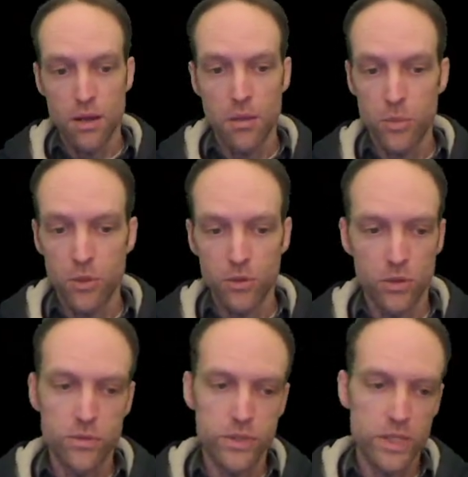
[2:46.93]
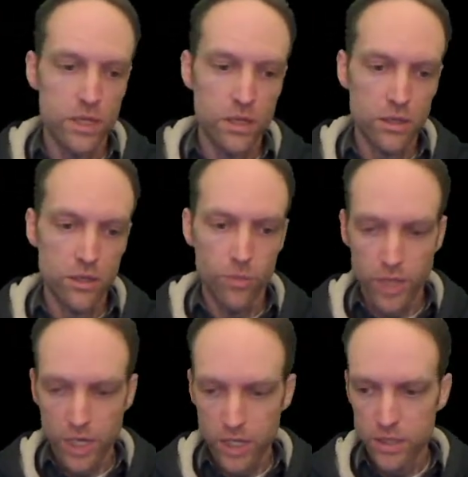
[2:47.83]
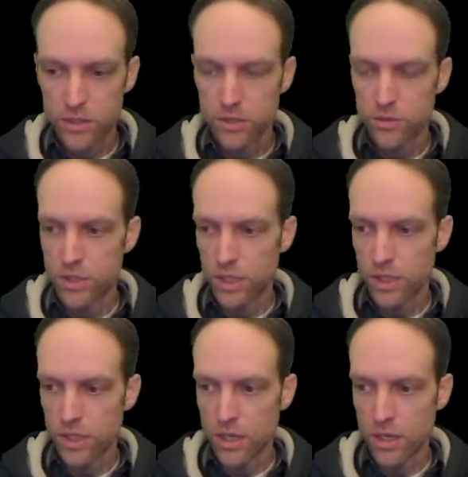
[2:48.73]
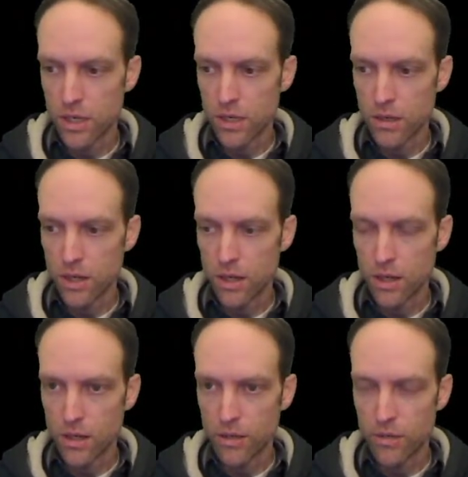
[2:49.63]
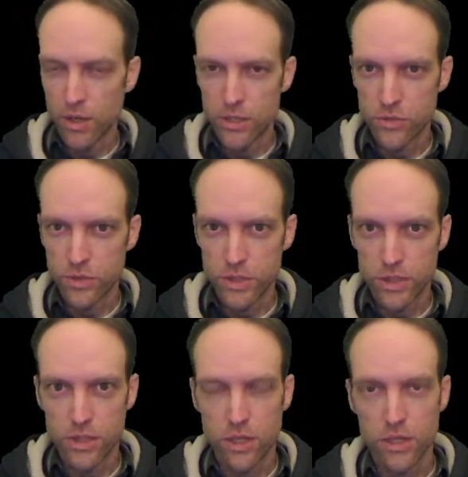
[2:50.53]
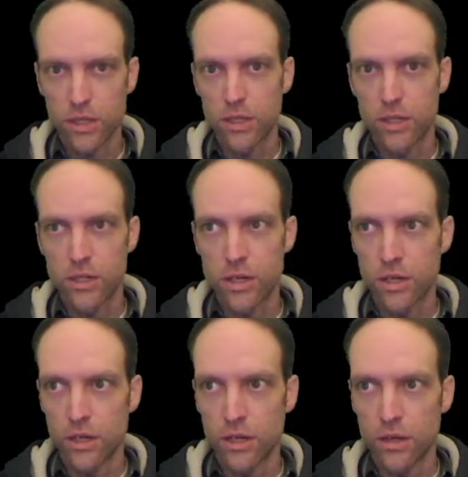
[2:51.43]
You see it in Kubernetes. You see it in I just recently saw it in